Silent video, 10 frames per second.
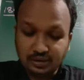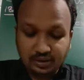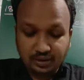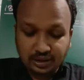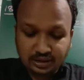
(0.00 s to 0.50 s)

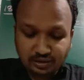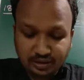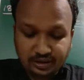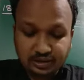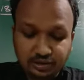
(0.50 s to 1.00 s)
Okay,
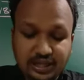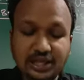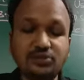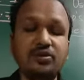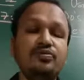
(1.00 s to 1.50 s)
children, so
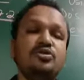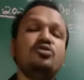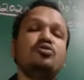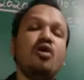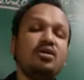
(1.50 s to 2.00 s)
that's why we
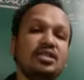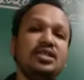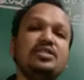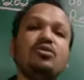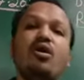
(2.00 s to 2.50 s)
should not
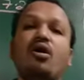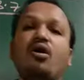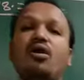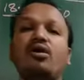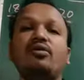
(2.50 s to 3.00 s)
eat
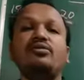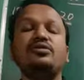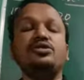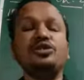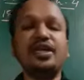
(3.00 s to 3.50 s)
or
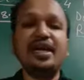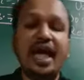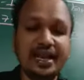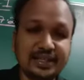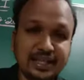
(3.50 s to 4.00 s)
drink
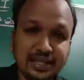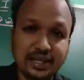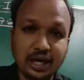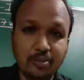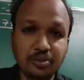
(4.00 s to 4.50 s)
anything in the
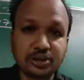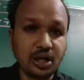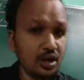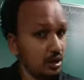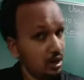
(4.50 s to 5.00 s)

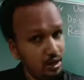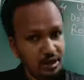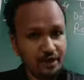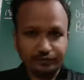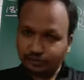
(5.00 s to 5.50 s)
computer
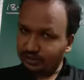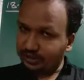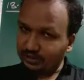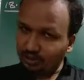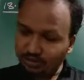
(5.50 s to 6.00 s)
lab. So this
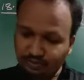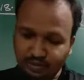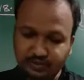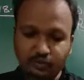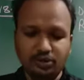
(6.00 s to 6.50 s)
is also one
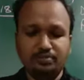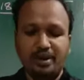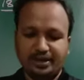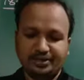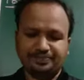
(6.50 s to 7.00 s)
of the good
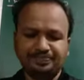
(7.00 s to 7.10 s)
manner.